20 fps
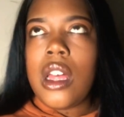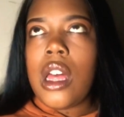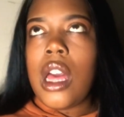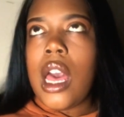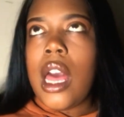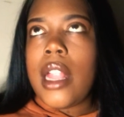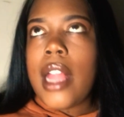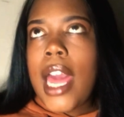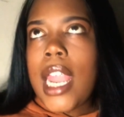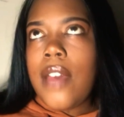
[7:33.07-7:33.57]
A
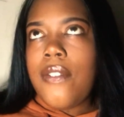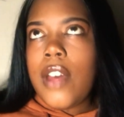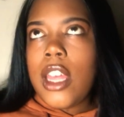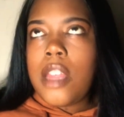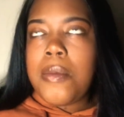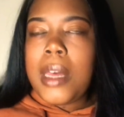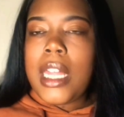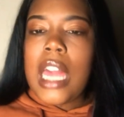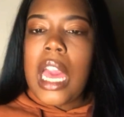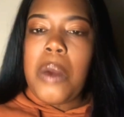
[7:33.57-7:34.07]
lot of us
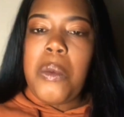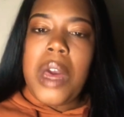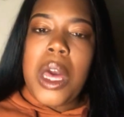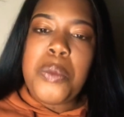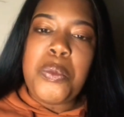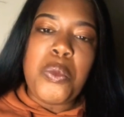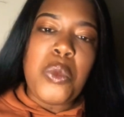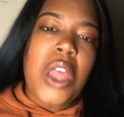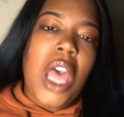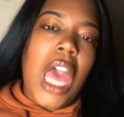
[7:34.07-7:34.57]
be like, well,
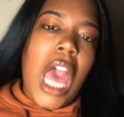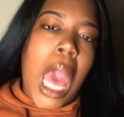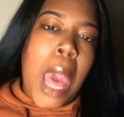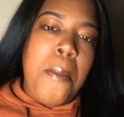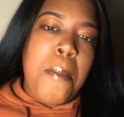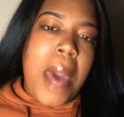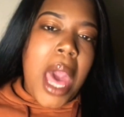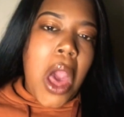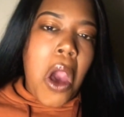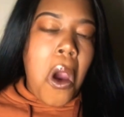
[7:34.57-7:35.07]
I'm
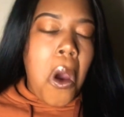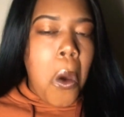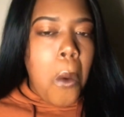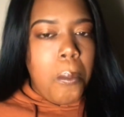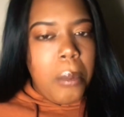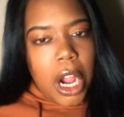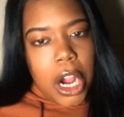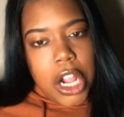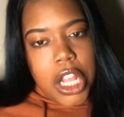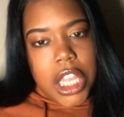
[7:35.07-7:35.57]
my own
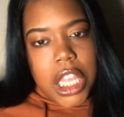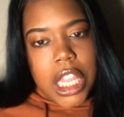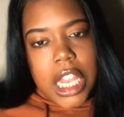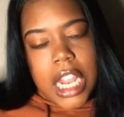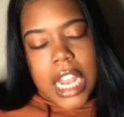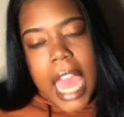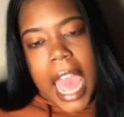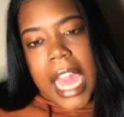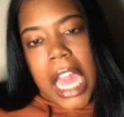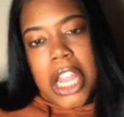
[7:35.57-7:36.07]
person and
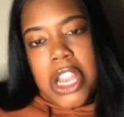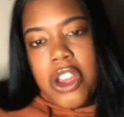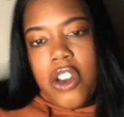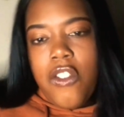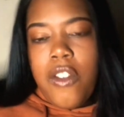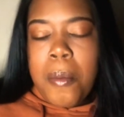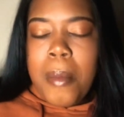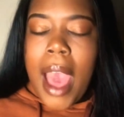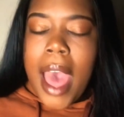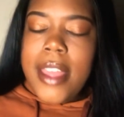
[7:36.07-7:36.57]
I can do for
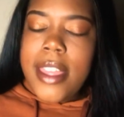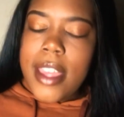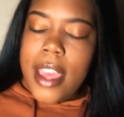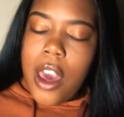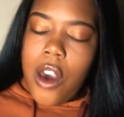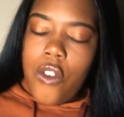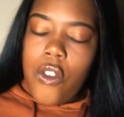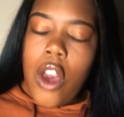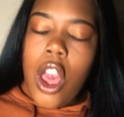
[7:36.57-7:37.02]
myself,